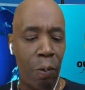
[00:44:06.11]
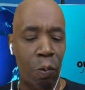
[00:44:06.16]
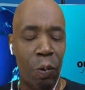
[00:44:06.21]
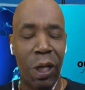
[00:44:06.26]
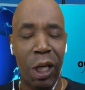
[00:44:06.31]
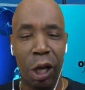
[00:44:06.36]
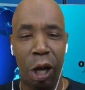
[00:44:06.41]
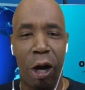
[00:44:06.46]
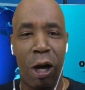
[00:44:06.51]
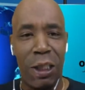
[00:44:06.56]

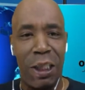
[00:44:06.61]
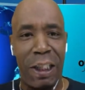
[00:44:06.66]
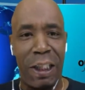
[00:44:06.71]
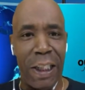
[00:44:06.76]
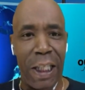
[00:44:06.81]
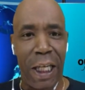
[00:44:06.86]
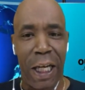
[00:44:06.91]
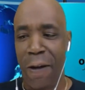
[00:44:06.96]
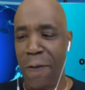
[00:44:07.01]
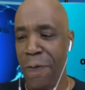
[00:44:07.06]
We
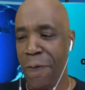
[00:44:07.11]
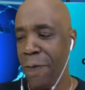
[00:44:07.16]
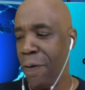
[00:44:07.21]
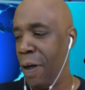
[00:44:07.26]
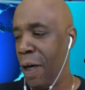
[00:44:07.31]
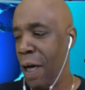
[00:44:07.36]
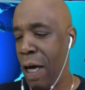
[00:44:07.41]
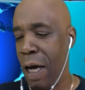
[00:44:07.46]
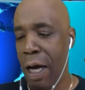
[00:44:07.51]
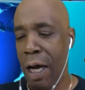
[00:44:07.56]
lost Chef
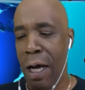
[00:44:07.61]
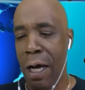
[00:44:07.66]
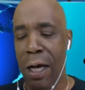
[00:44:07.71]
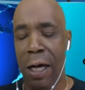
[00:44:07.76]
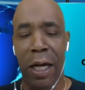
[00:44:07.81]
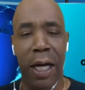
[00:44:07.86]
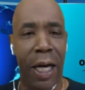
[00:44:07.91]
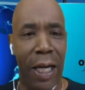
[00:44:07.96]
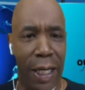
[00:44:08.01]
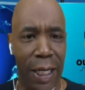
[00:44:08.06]

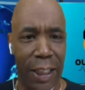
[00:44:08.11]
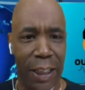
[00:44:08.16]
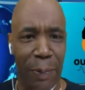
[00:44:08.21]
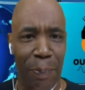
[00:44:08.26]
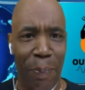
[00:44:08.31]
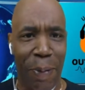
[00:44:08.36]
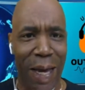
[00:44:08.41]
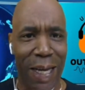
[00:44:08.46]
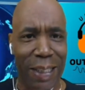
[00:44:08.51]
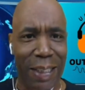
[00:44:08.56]

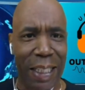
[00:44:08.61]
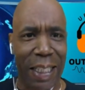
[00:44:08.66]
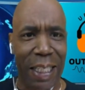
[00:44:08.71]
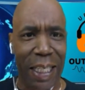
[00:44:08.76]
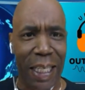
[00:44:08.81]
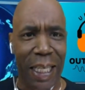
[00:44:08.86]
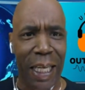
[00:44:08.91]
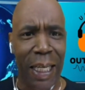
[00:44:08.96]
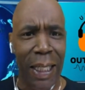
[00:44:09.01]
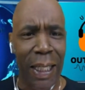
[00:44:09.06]

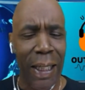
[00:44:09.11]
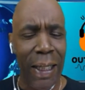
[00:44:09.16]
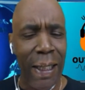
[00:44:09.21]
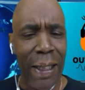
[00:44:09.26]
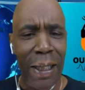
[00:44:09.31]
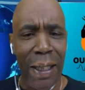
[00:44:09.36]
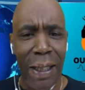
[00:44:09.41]
unexpectedly.